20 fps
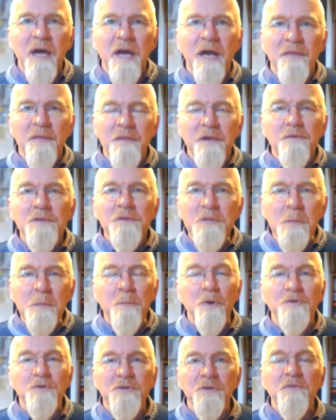and there is a
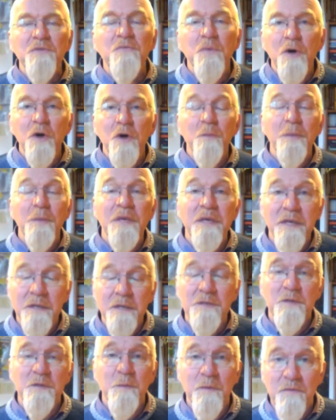body of work
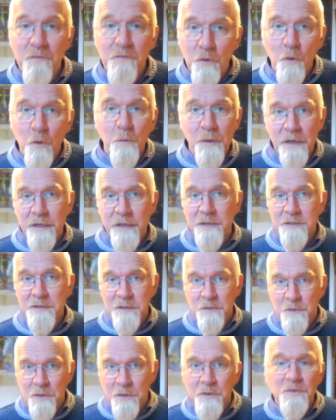beginning to be
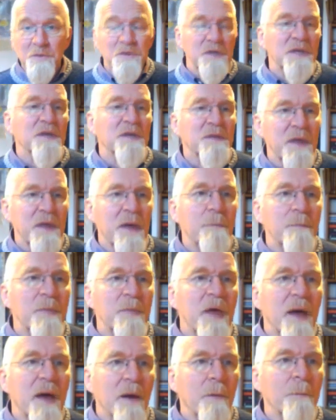formulated using them
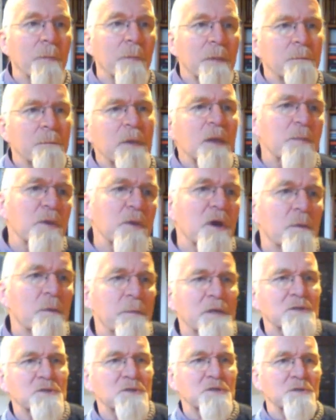now. Maybe I'll
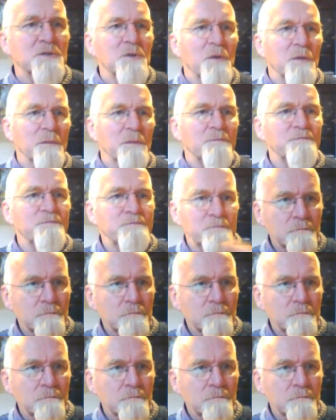mention on them.